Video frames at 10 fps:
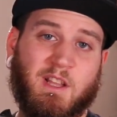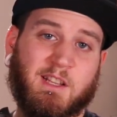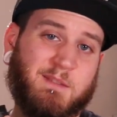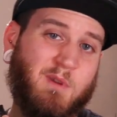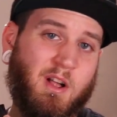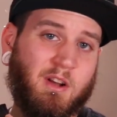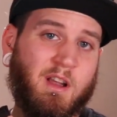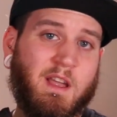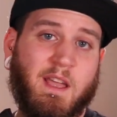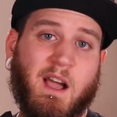a lot
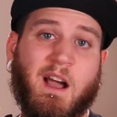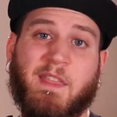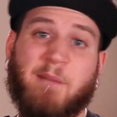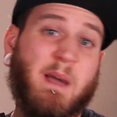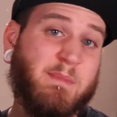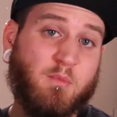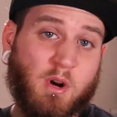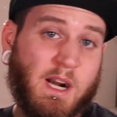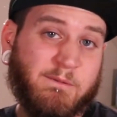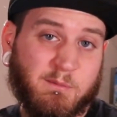smaller. That might be
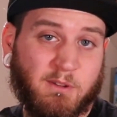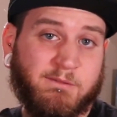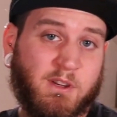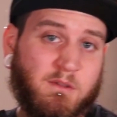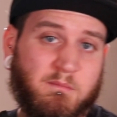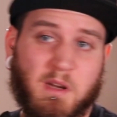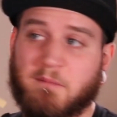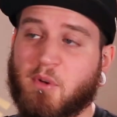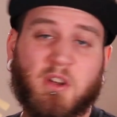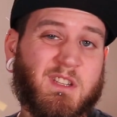more comfortable for you,
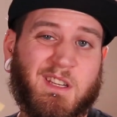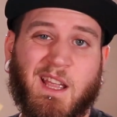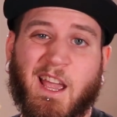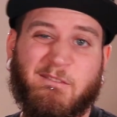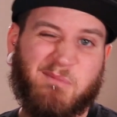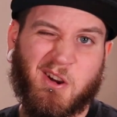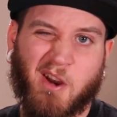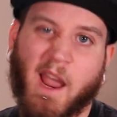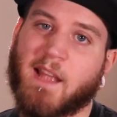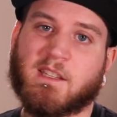but personally I have
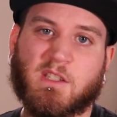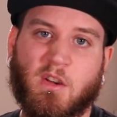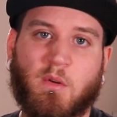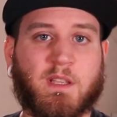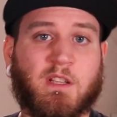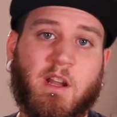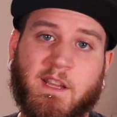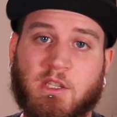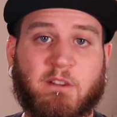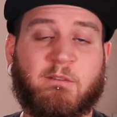bigger hands, so it's a
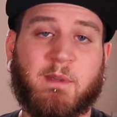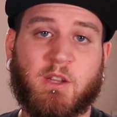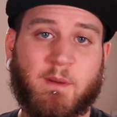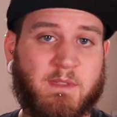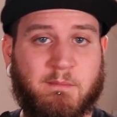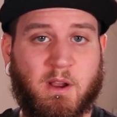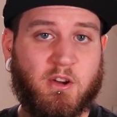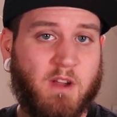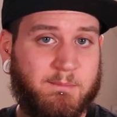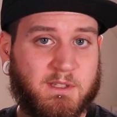lot easier for me to grip the
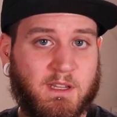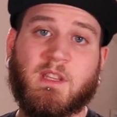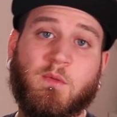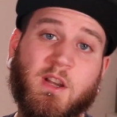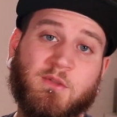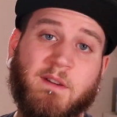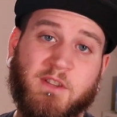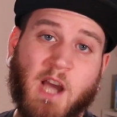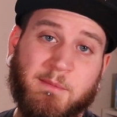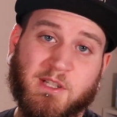bigger grips. You also
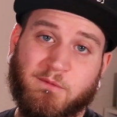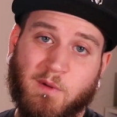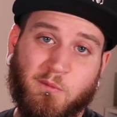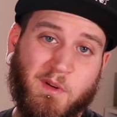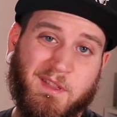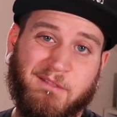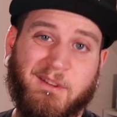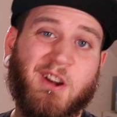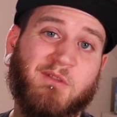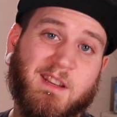have the option of one with a
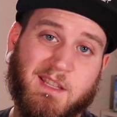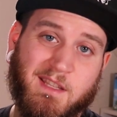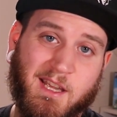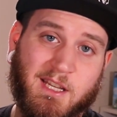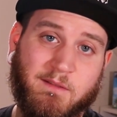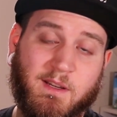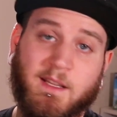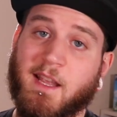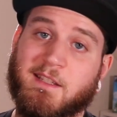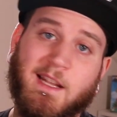finger rest at the end of it
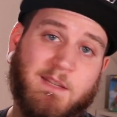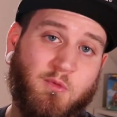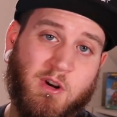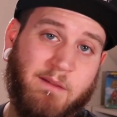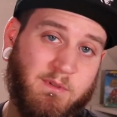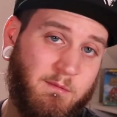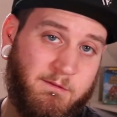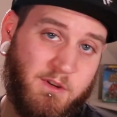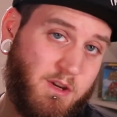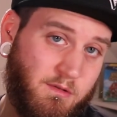in case that's more comfortable
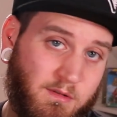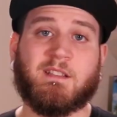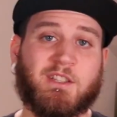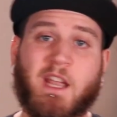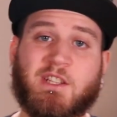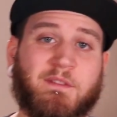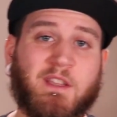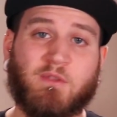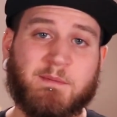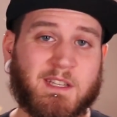for you. To change out
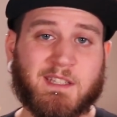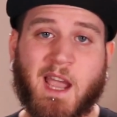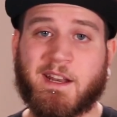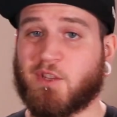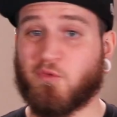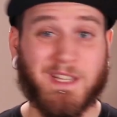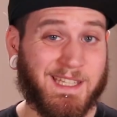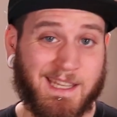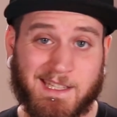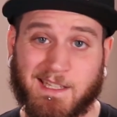the grips inside, it's
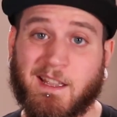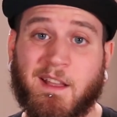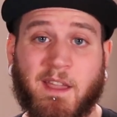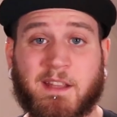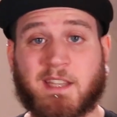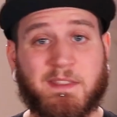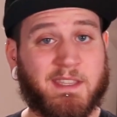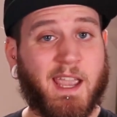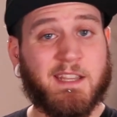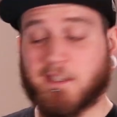really easy. Inside
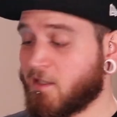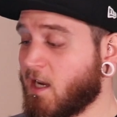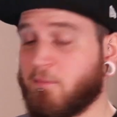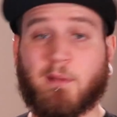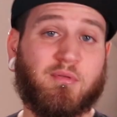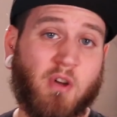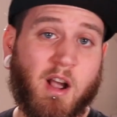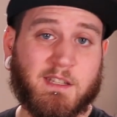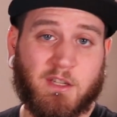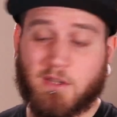the case is a couple of
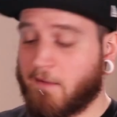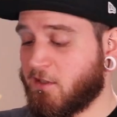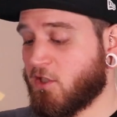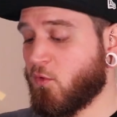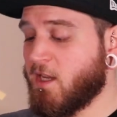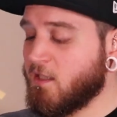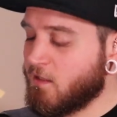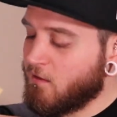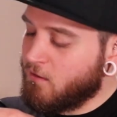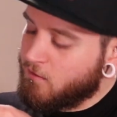prongs that you have to squeeze.